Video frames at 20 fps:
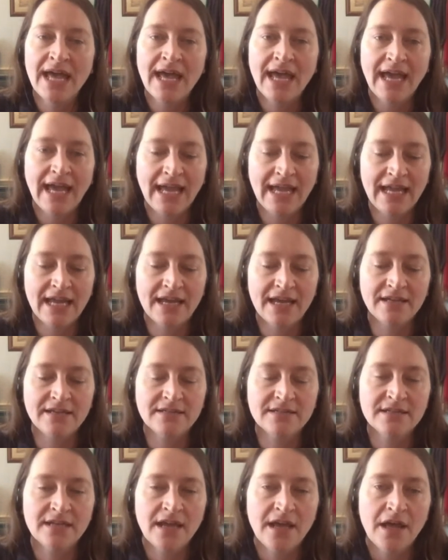
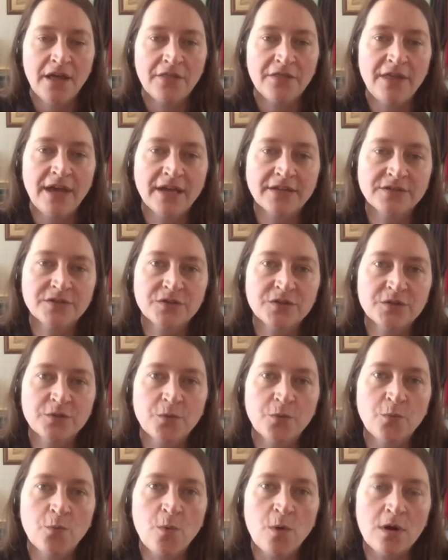And that's
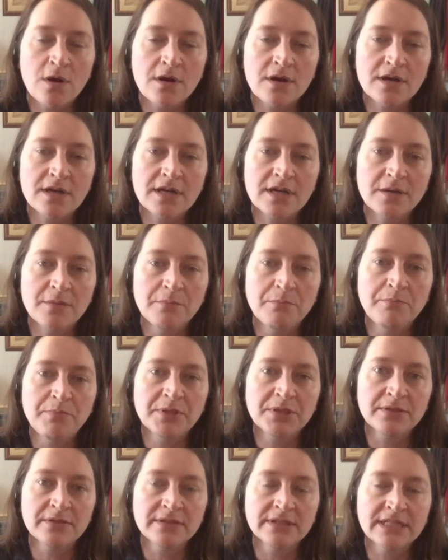work
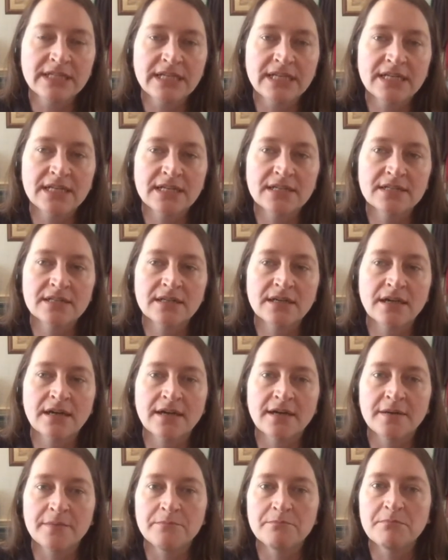building
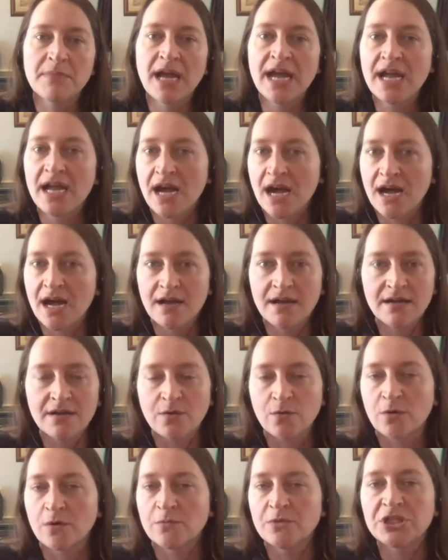um, AI
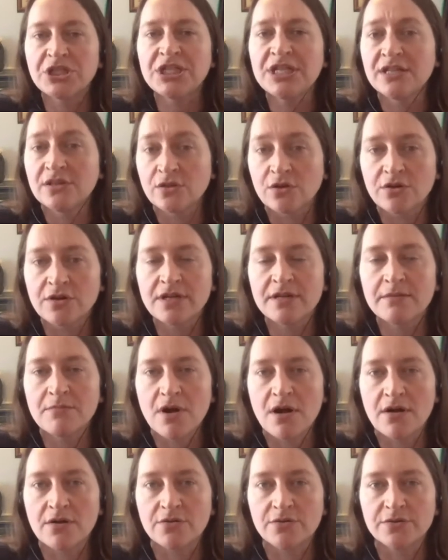or machine learning
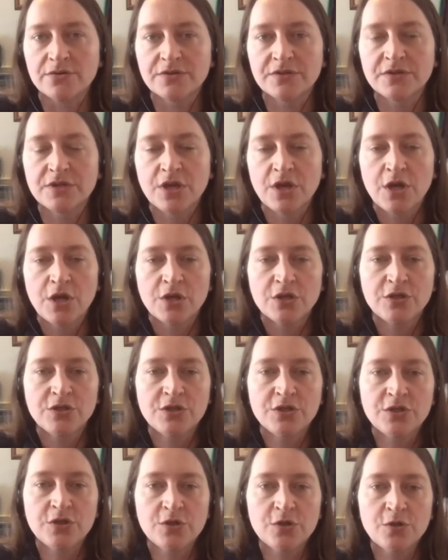models
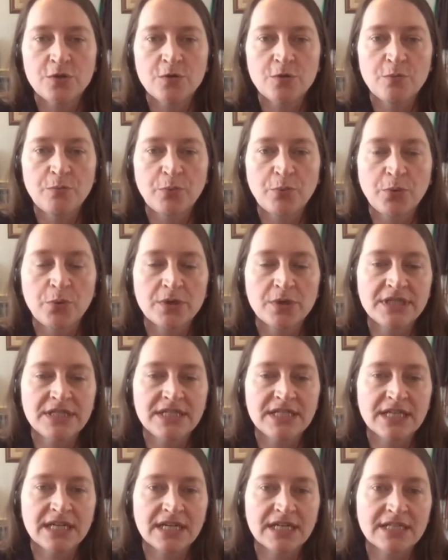to
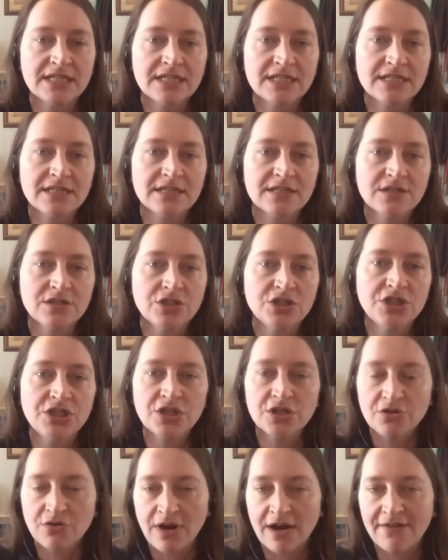predict
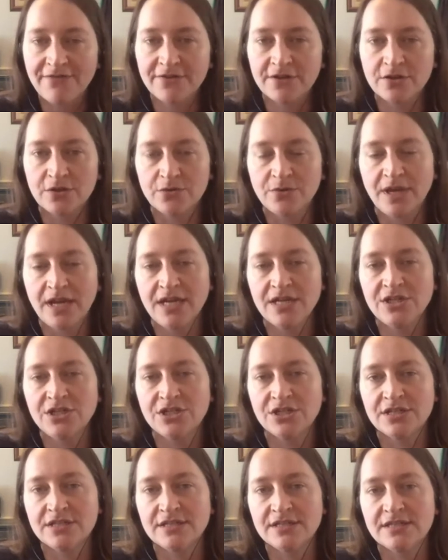geographic
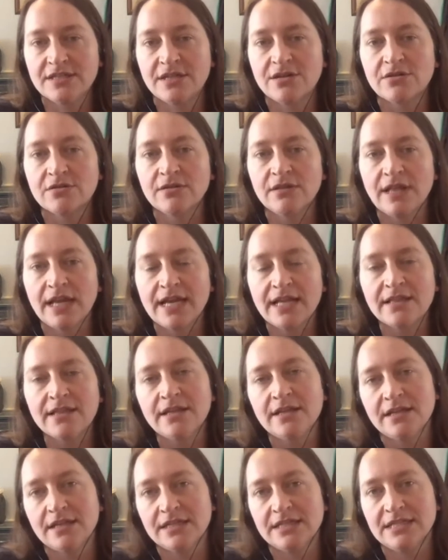locations that are likely
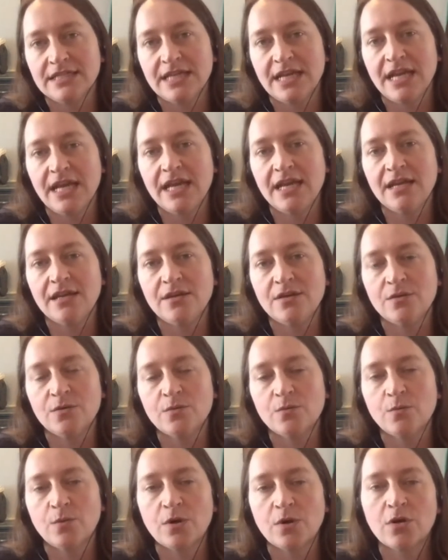to contain
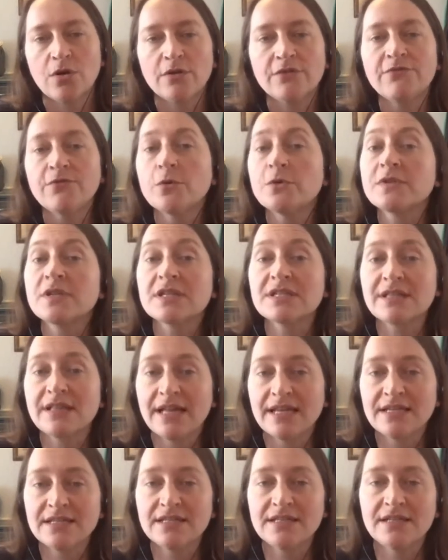what are called fosas
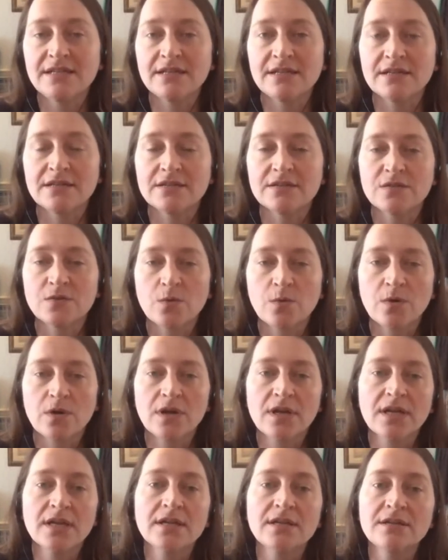clandestinas or
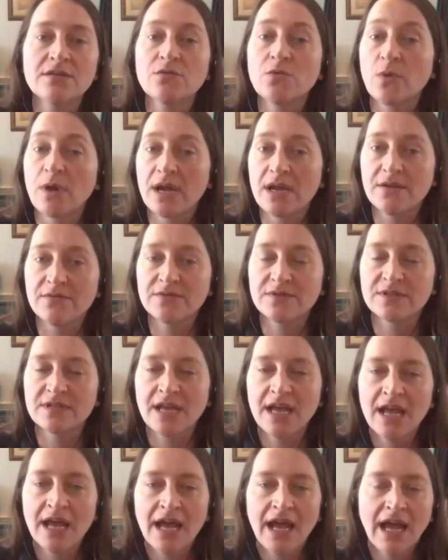hidden graves.
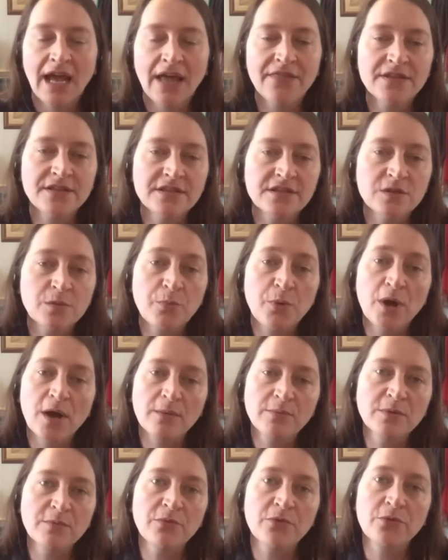And this is a
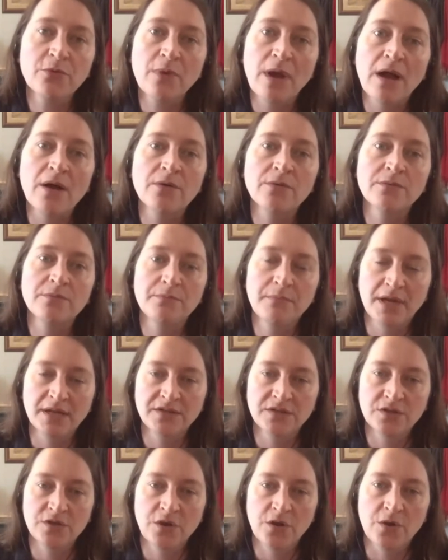problem throughout
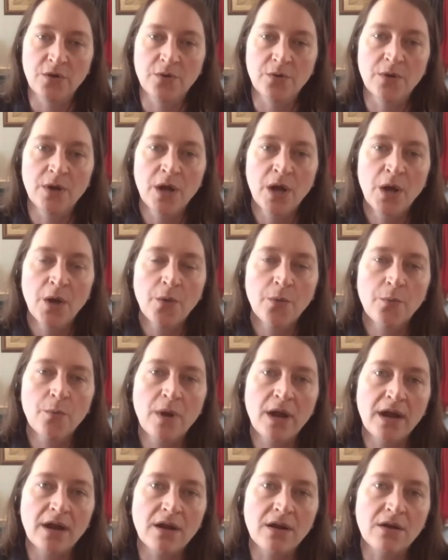Mexico
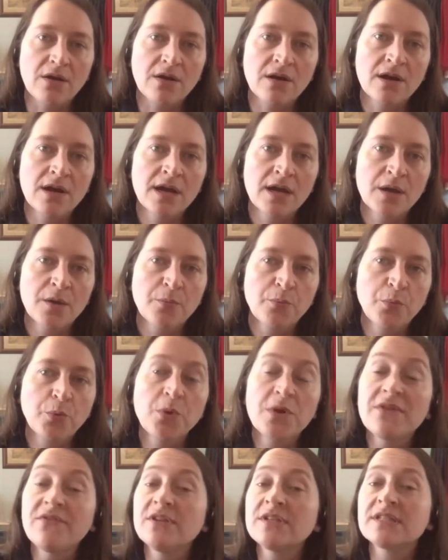where
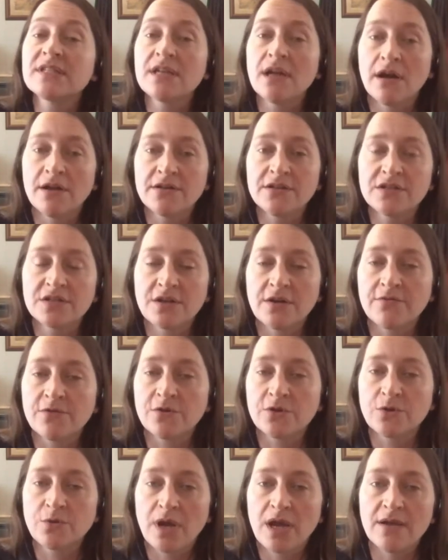previously
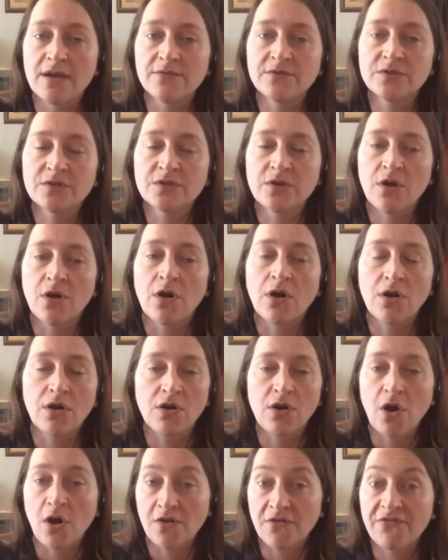undiscovered graves
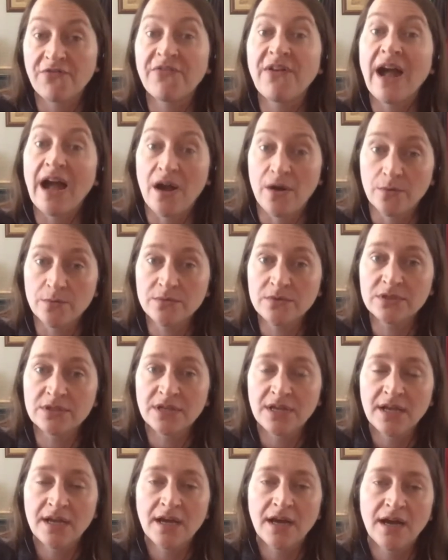are, are found,
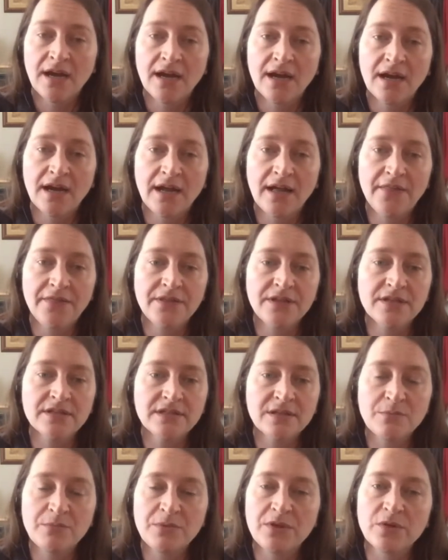uh, and these
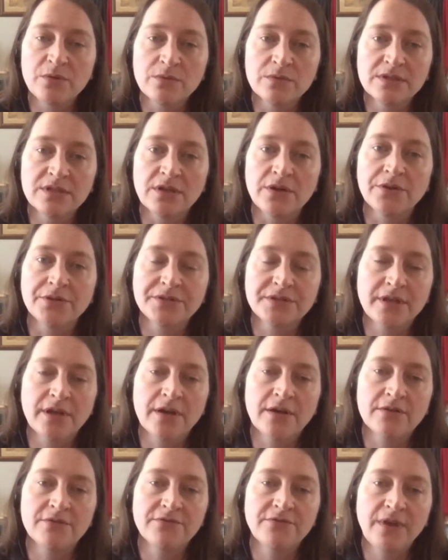can be the result
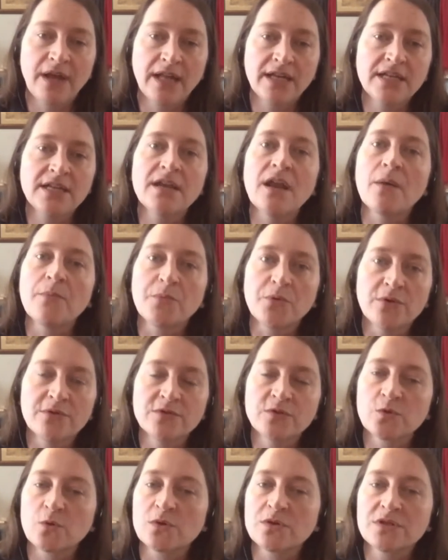of any number of
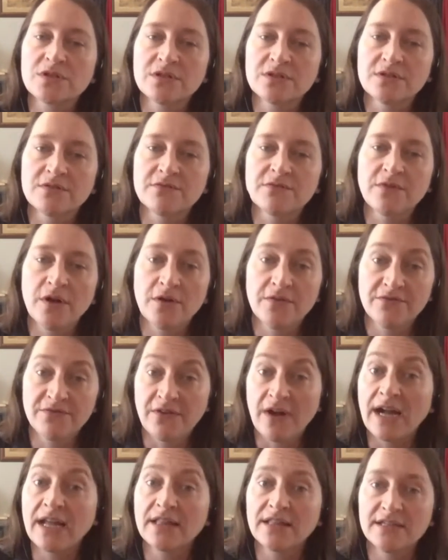sources of, of
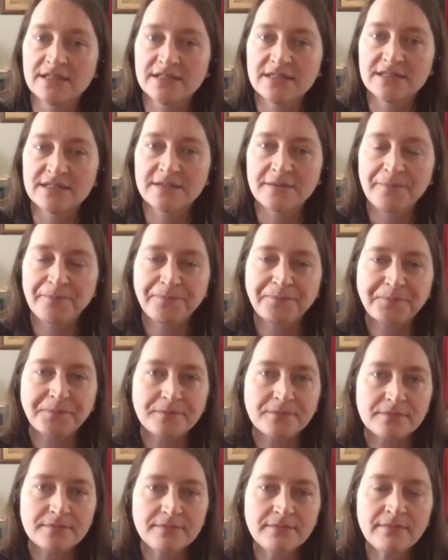violence.
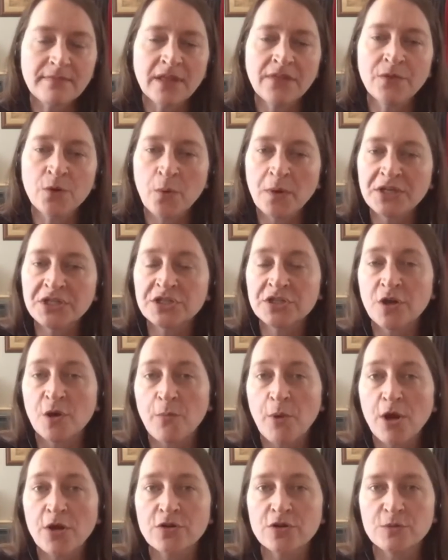And the question our
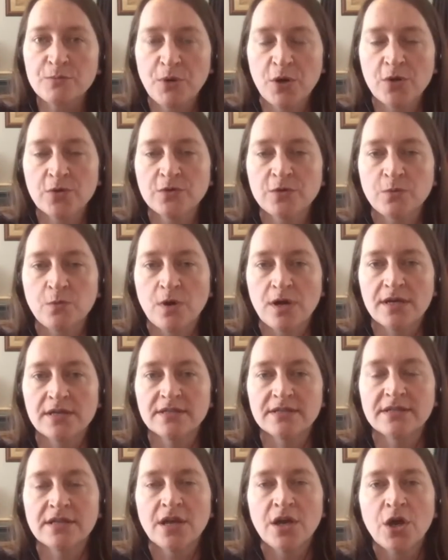partners posed
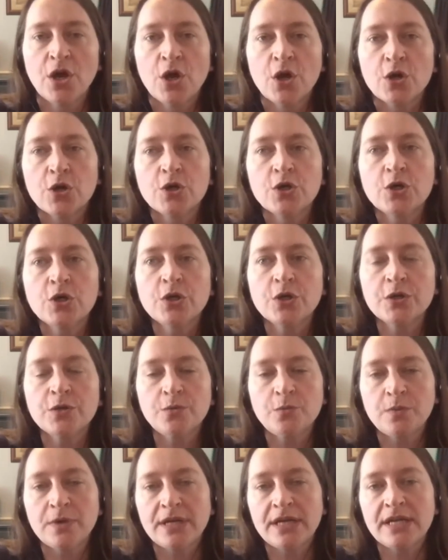was
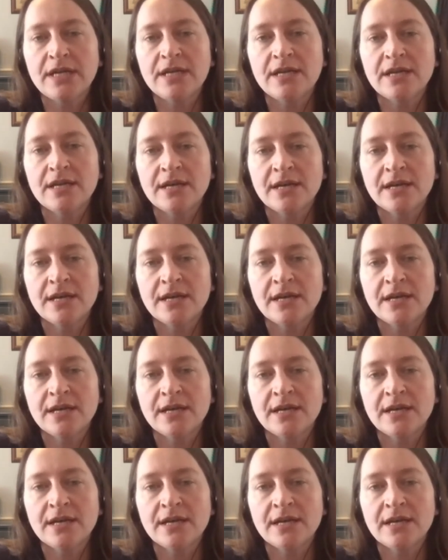could we